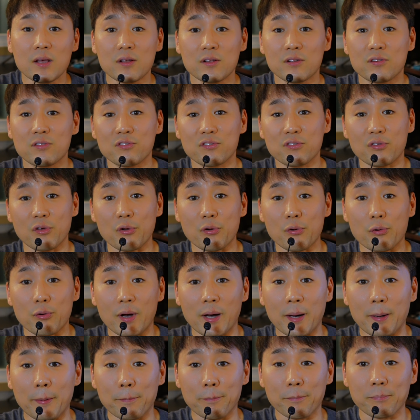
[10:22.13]

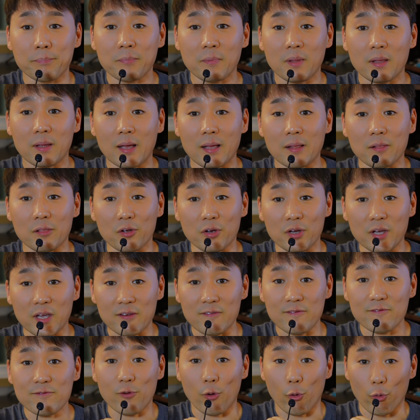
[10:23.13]
So
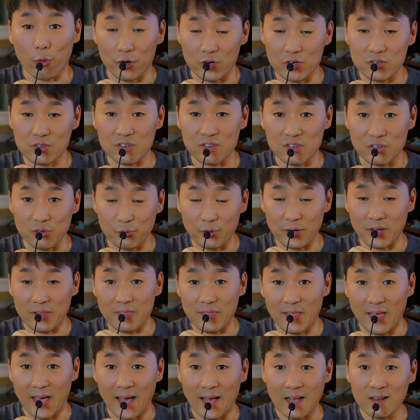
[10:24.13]
looking forward to
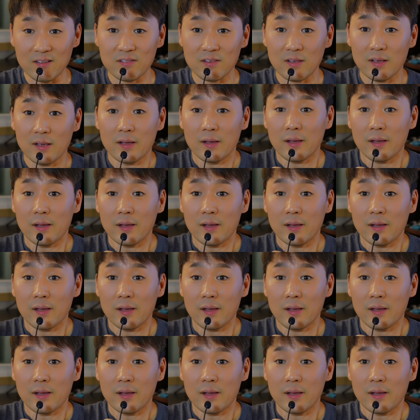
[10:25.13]
doing that.